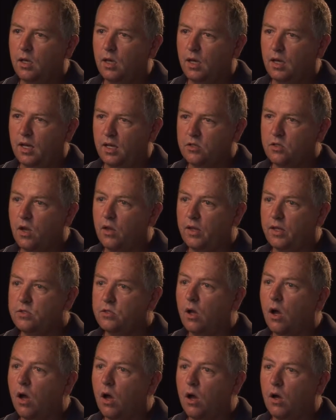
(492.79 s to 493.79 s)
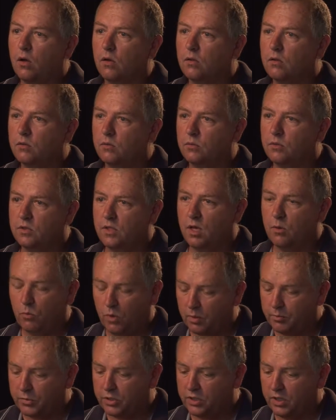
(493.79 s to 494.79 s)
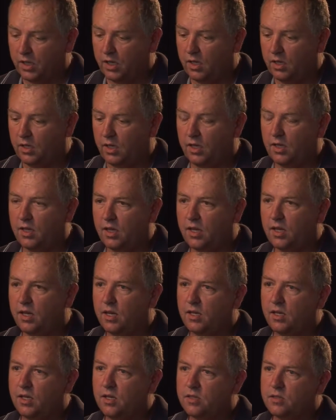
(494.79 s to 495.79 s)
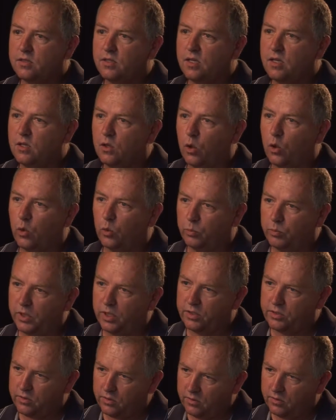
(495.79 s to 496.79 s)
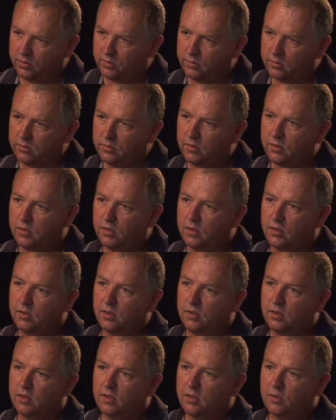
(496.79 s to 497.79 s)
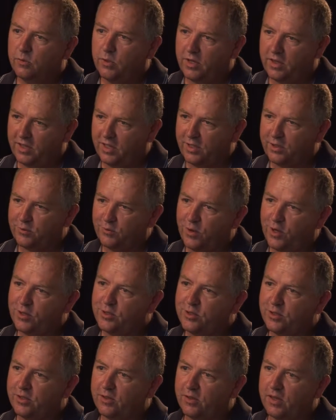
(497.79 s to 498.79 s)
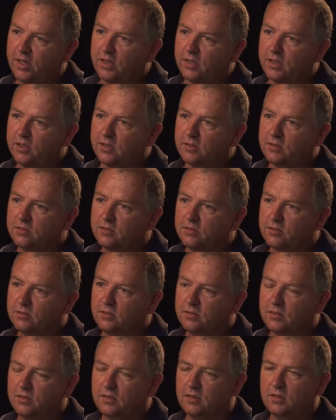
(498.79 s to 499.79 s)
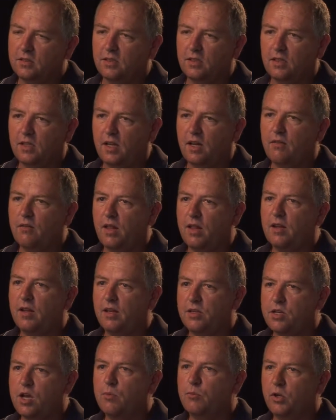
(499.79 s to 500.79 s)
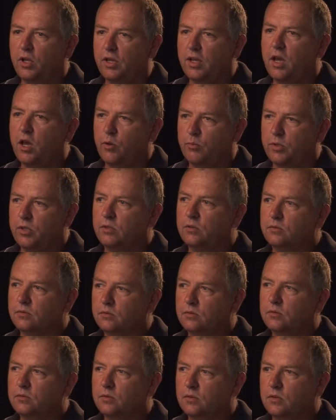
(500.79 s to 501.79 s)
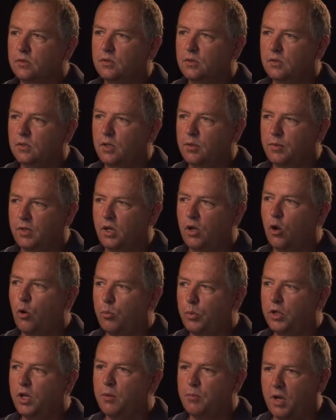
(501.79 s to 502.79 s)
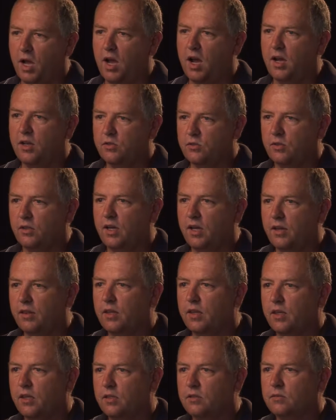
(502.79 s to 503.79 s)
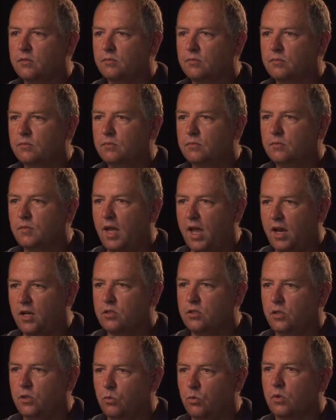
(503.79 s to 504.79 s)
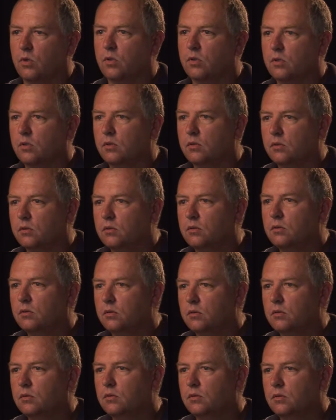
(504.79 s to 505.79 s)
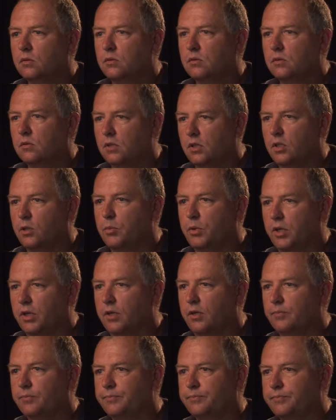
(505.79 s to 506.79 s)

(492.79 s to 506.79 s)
And that's all they saw was that one machine. They didn't get to see the whole picture on the way things function around there. And that job really helped me. I mean, it opened up my eyes on how things actually worked in the plant.